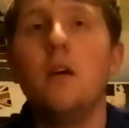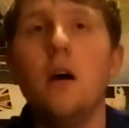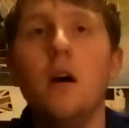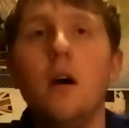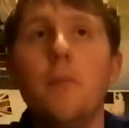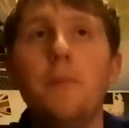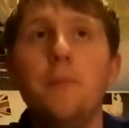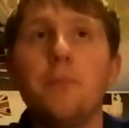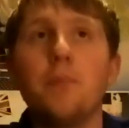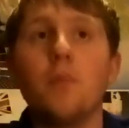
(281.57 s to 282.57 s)
And
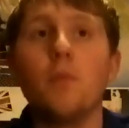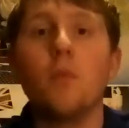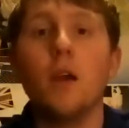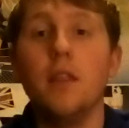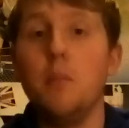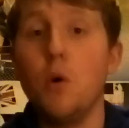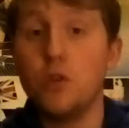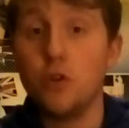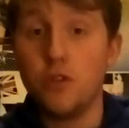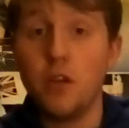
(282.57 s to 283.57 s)
the
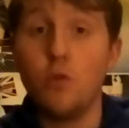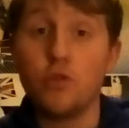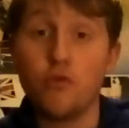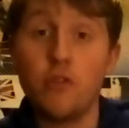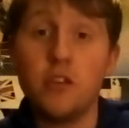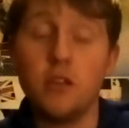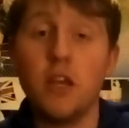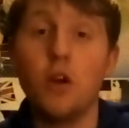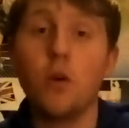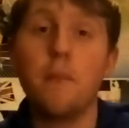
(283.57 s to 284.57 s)
Moto G was
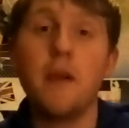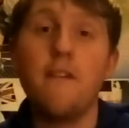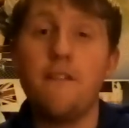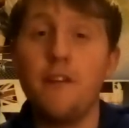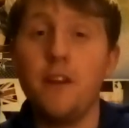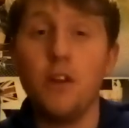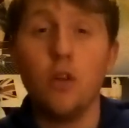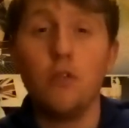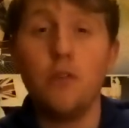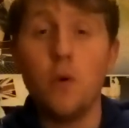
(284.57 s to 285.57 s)
originally going to be a
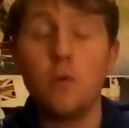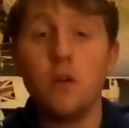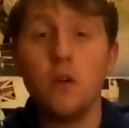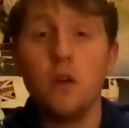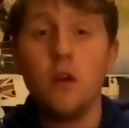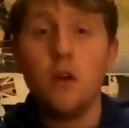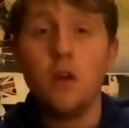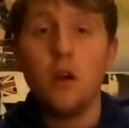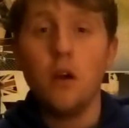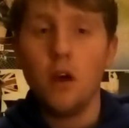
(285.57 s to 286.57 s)
$50 phone,
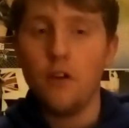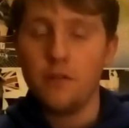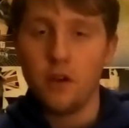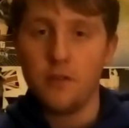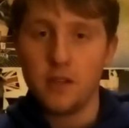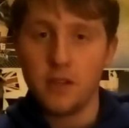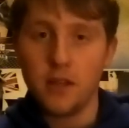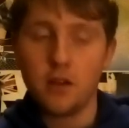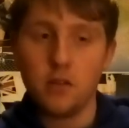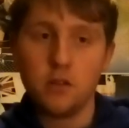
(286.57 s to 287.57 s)
obviously,
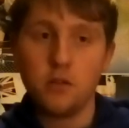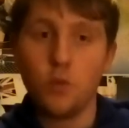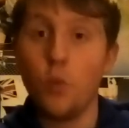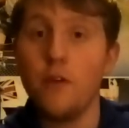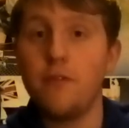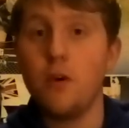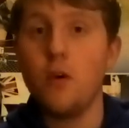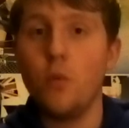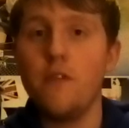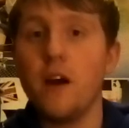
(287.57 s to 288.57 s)
because with
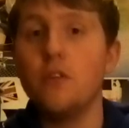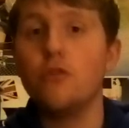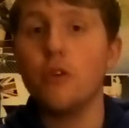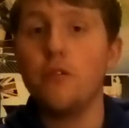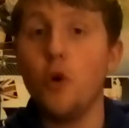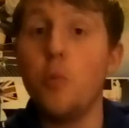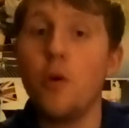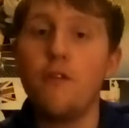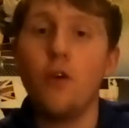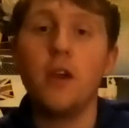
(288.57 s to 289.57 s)
Android
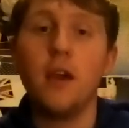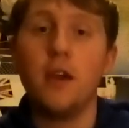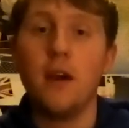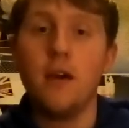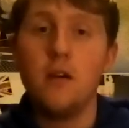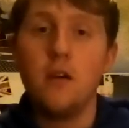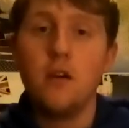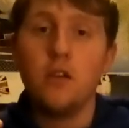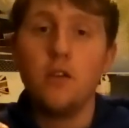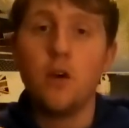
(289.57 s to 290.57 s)
4.4 KitKat,
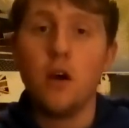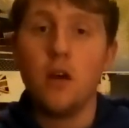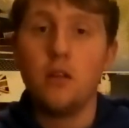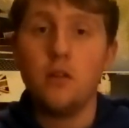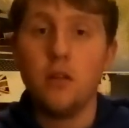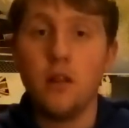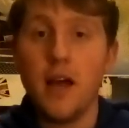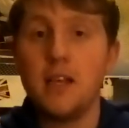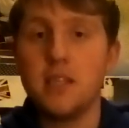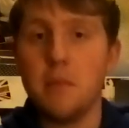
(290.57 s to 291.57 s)
you've got
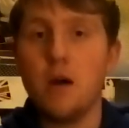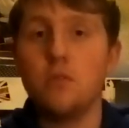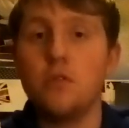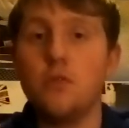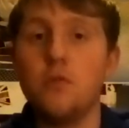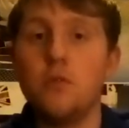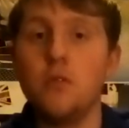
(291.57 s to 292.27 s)
less amount of